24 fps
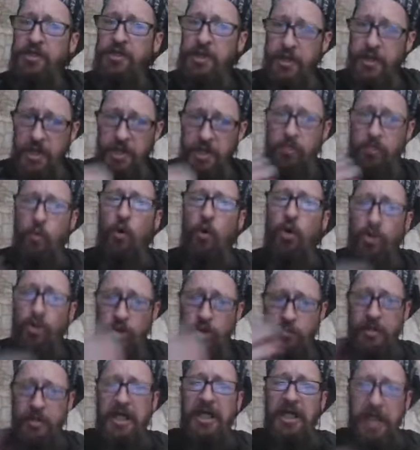See, these words
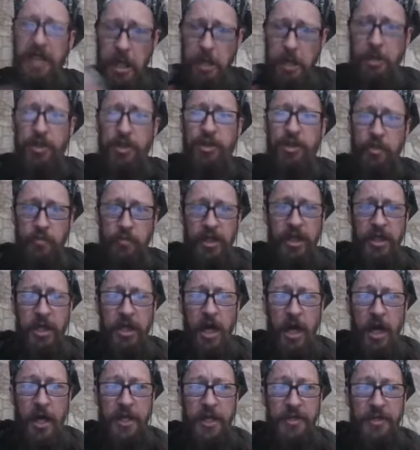are being given to me,
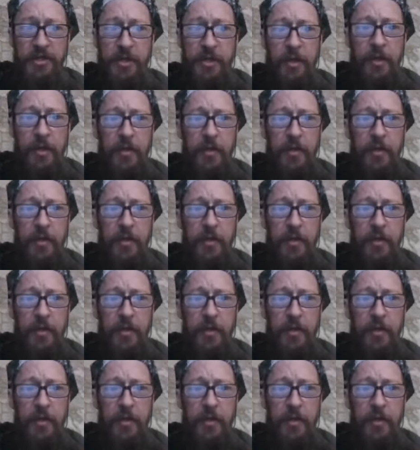guys.